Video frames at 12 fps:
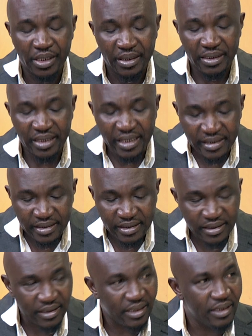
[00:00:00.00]

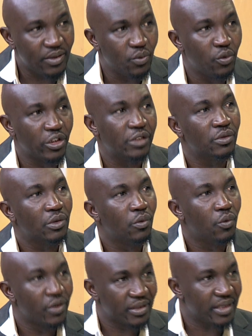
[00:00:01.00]
this is what
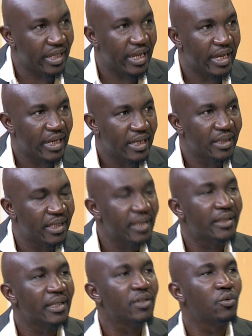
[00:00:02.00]
was there.
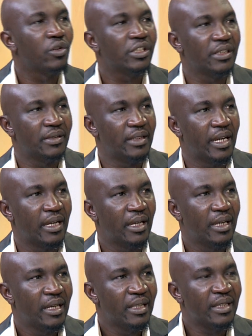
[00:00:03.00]
This is what is here.
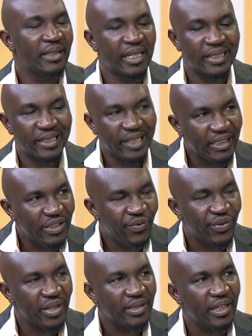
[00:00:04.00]
There's a slight
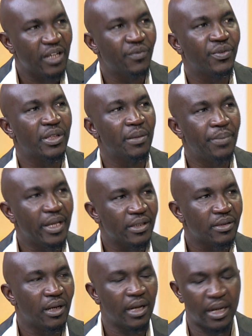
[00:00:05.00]
difference, and for the
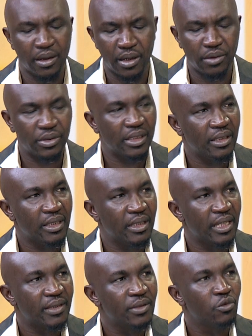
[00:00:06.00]
best
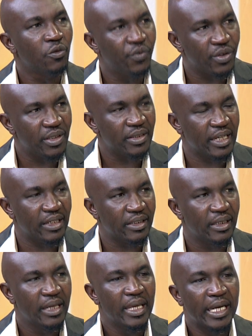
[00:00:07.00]
that is good for this
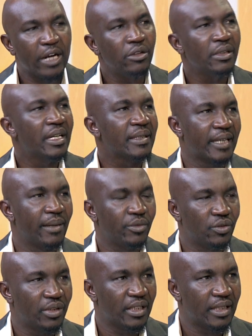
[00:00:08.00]
country. Can you guys come
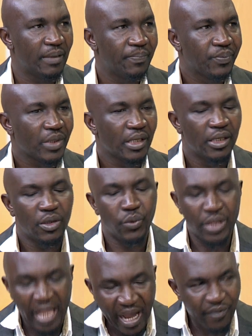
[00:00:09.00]
together? Okay.
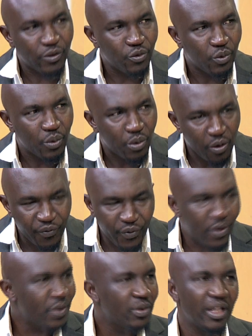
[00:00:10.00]
We'll have to, of
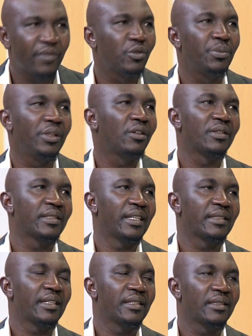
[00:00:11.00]
course, you'll have to build
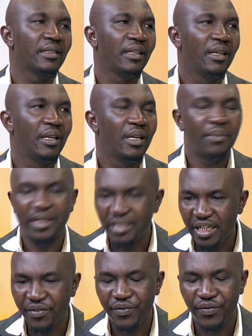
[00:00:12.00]
consensus. But,
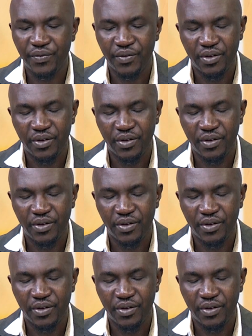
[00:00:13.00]
Jeff,